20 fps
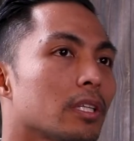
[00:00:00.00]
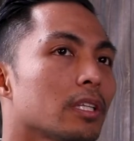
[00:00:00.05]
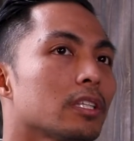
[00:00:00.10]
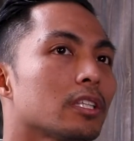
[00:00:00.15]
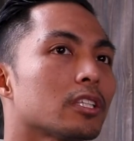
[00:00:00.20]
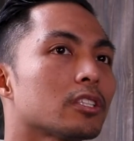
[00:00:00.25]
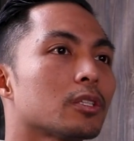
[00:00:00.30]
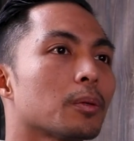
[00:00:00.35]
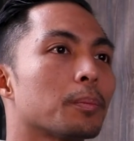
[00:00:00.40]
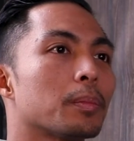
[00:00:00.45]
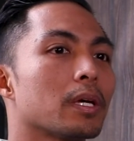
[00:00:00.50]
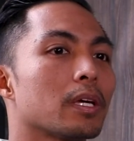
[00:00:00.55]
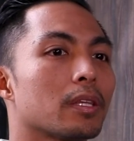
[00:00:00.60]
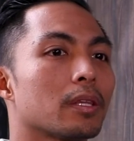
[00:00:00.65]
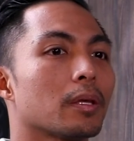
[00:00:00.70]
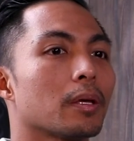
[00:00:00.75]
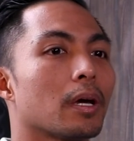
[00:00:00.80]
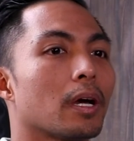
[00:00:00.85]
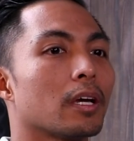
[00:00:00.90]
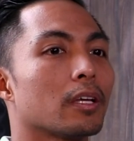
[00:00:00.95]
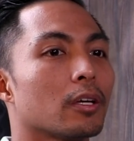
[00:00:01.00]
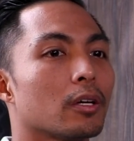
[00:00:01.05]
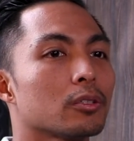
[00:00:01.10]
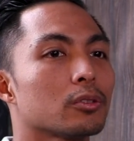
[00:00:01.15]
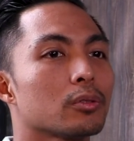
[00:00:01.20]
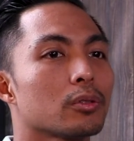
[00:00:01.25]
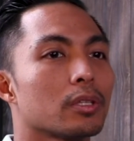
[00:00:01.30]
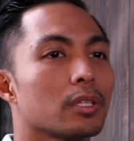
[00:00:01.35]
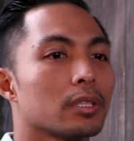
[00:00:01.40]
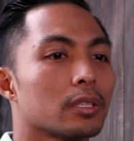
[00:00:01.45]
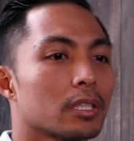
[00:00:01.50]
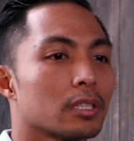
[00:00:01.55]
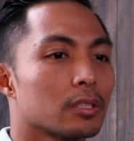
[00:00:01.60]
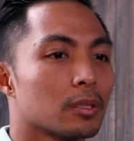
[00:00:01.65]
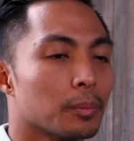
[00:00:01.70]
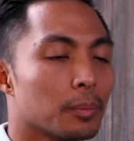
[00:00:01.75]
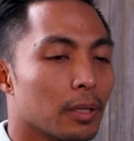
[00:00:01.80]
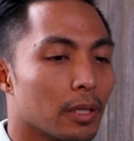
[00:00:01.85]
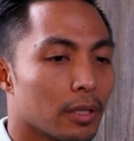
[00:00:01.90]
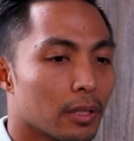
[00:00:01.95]
think I also think that's
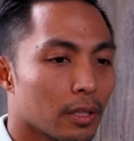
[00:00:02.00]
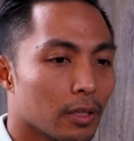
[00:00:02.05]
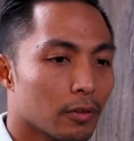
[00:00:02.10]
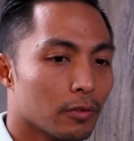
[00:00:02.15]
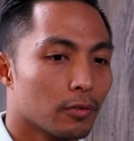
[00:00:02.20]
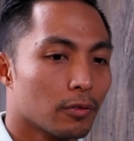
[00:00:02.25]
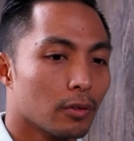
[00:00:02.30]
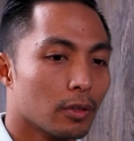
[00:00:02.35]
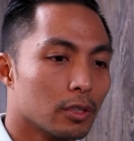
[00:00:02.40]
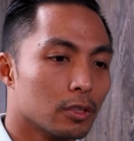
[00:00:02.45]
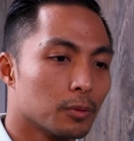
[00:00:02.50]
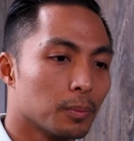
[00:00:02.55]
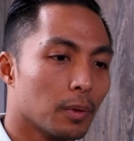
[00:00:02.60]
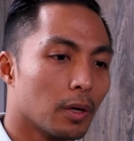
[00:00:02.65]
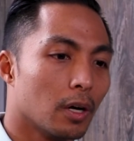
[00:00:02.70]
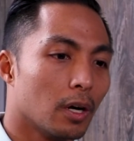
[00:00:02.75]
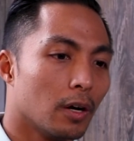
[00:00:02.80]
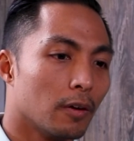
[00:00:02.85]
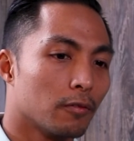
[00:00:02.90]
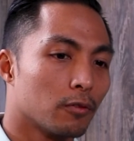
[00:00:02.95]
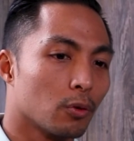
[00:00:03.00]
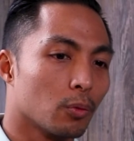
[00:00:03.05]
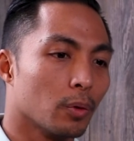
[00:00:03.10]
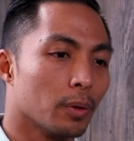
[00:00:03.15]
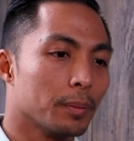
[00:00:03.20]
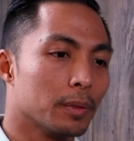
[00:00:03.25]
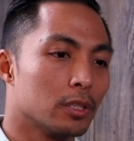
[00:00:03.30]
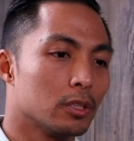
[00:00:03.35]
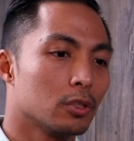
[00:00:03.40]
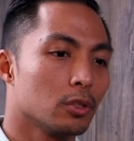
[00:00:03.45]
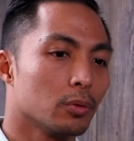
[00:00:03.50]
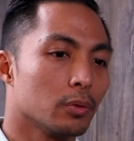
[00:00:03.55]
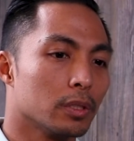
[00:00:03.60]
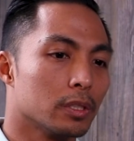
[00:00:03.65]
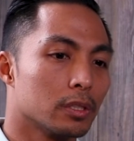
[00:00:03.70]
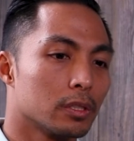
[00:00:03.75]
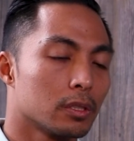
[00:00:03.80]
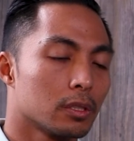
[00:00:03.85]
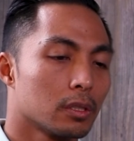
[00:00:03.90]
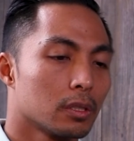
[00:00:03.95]
a big thing for women too,
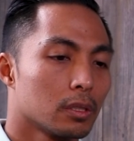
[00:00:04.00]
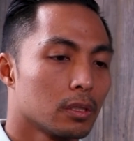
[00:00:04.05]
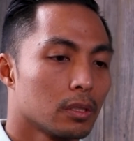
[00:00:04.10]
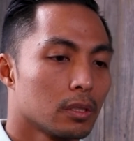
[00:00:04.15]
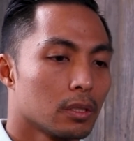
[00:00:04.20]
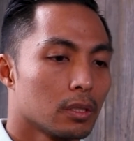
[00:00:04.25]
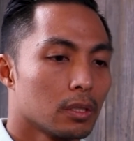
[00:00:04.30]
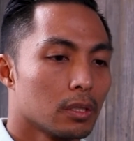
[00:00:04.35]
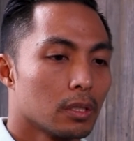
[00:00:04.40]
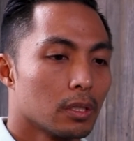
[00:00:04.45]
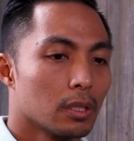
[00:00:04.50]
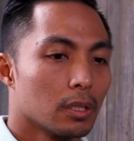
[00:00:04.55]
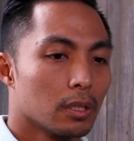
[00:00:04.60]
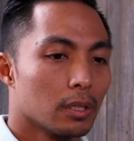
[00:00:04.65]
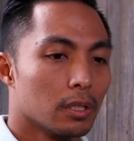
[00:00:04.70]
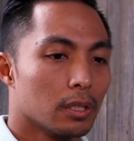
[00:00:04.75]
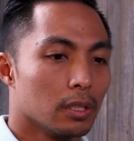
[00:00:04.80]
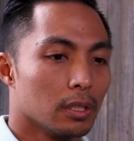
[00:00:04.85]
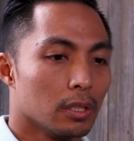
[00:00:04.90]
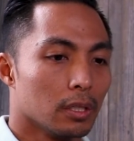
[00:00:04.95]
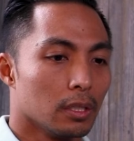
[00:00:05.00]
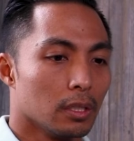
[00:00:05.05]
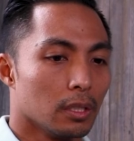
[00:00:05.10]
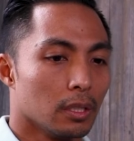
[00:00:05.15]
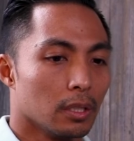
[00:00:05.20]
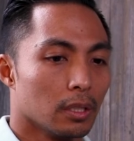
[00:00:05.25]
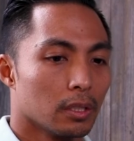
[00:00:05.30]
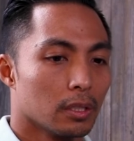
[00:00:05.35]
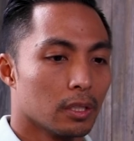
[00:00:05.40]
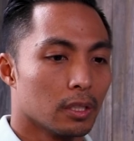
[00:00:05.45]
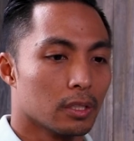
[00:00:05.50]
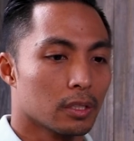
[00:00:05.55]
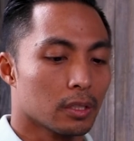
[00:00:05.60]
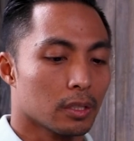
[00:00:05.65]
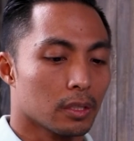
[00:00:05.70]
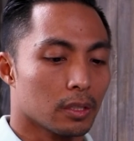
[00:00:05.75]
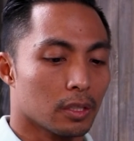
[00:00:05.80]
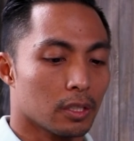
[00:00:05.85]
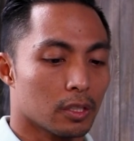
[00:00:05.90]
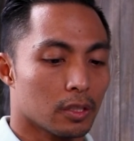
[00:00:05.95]
is the
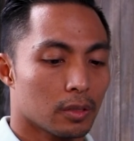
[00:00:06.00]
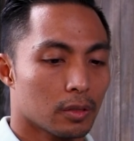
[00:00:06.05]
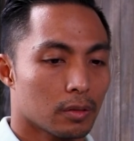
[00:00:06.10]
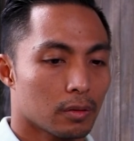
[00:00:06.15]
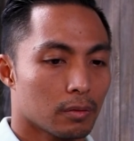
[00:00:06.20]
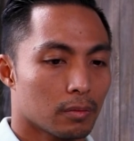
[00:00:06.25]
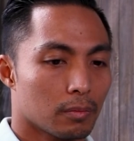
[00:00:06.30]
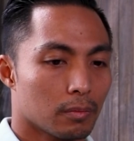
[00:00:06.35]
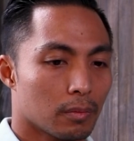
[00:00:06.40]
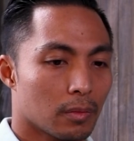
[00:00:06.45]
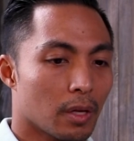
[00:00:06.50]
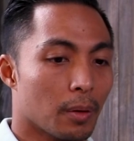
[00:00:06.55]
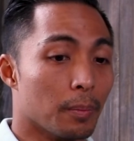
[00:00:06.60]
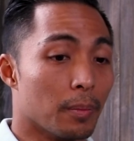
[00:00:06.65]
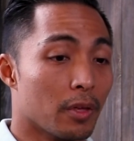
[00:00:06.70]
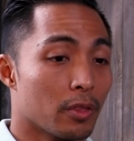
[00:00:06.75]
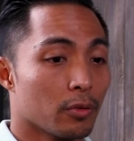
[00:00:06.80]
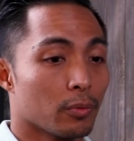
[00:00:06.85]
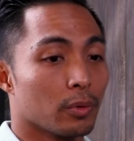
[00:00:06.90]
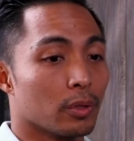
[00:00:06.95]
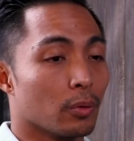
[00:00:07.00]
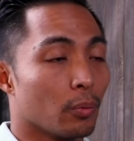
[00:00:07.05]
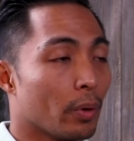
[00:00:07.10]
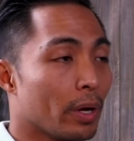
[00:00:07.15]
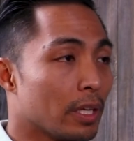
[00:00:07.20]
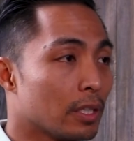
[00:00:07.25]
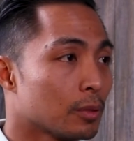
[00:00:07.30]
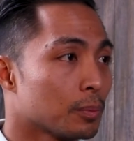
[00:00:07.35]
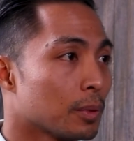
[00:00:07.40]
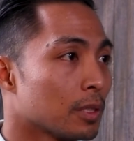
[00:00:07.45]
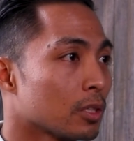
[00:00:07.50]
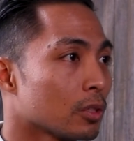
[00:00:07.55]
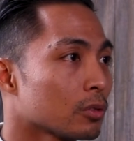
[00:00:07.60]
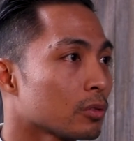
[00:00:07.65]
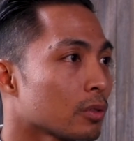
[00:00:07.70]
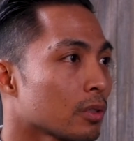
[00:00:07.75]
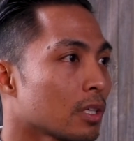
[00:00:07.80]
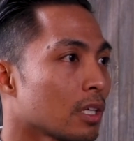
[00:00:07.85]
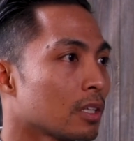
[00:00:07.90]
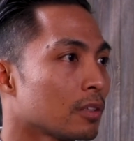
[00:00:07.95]
myth with the weights, but
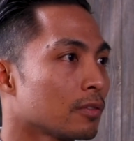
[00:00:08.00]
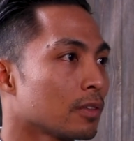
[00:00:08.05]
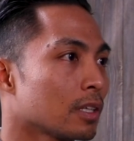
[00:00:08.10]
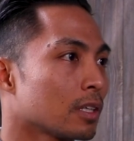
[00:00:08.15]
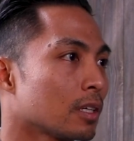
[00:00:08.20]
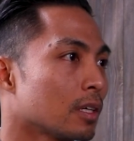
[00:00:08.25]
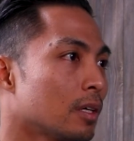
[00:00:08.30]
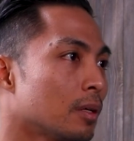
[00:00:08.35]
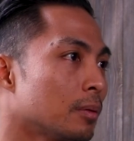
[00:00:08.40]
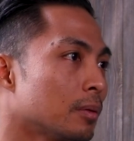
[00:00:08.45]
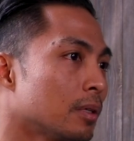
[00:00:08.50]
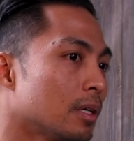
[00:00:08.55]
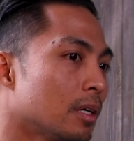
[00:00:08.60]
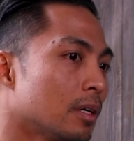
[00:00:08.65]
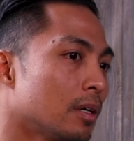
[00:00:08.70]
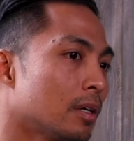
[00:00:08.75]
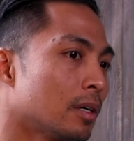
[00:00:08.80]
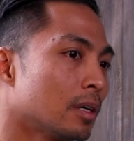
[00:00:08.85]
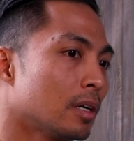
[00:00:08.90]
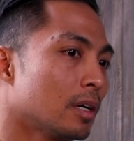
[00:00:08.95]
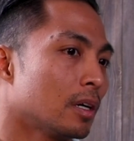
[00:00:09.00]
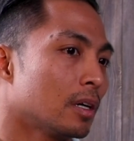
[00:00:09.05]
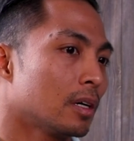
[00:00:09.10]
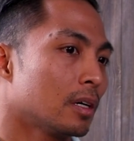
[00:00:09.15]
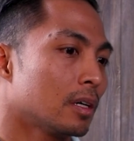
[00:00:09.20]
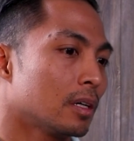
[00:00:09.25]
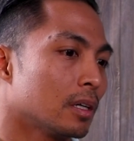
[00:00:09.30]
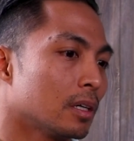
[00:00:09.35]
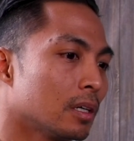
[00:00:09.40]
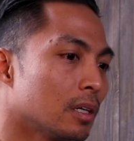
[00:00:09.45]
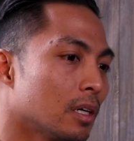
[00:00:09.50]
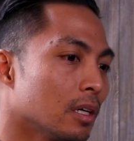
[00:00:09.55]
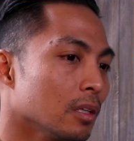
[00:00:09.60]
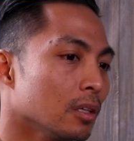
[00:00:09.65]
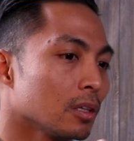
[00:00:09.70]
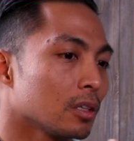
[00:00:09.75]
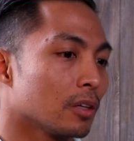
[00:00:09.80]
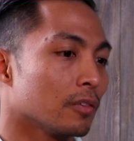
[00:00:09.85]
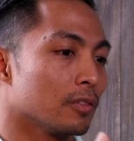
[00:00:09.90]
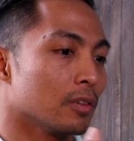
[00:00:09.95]
also kind of like a
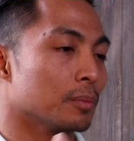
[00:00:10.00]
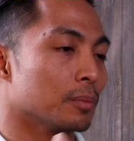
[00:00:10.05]
look of